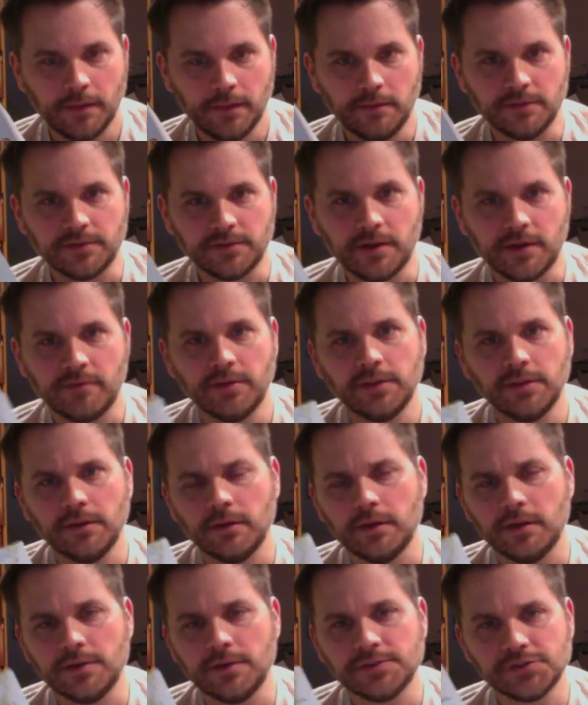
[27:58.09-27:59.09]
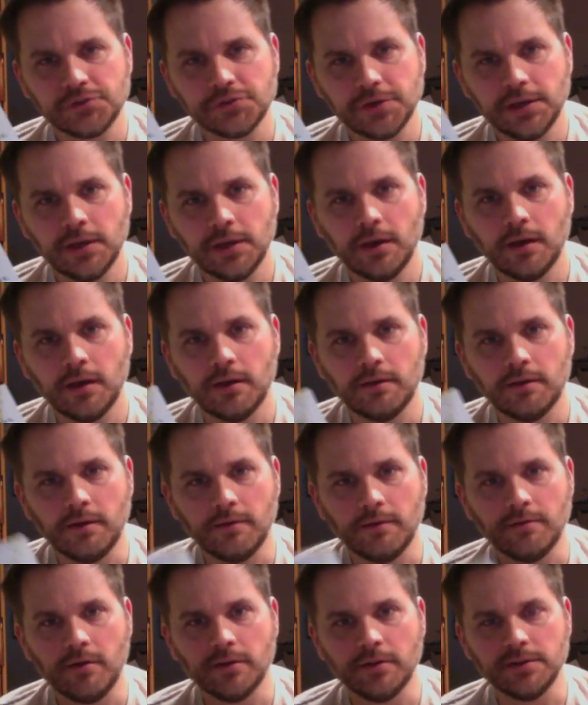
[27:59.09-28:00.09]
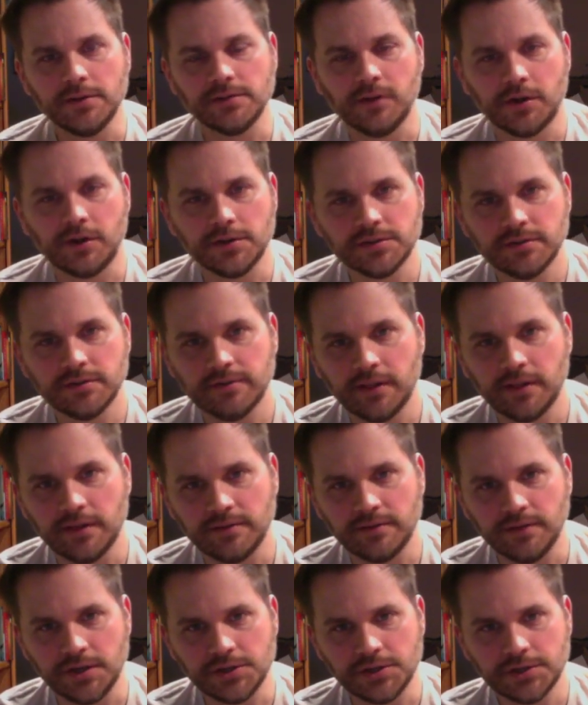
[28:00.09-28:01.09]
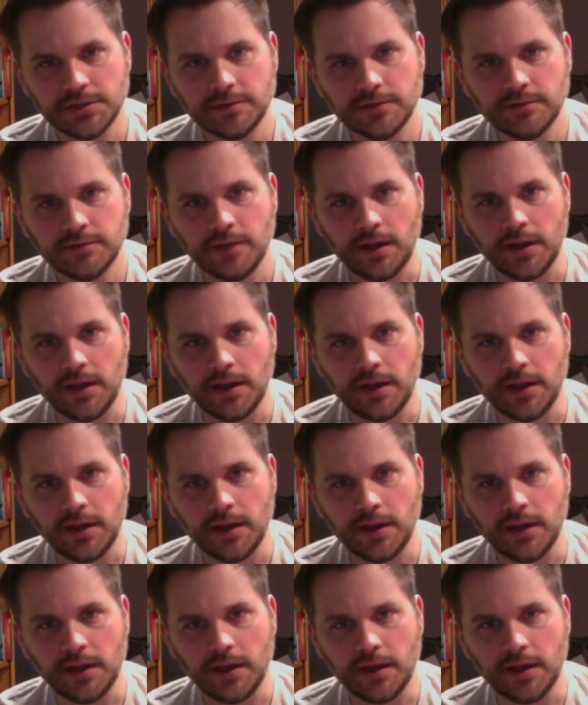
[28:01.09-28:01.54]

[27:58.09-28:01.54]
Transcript: discovering the history uh, of all these large civilizations that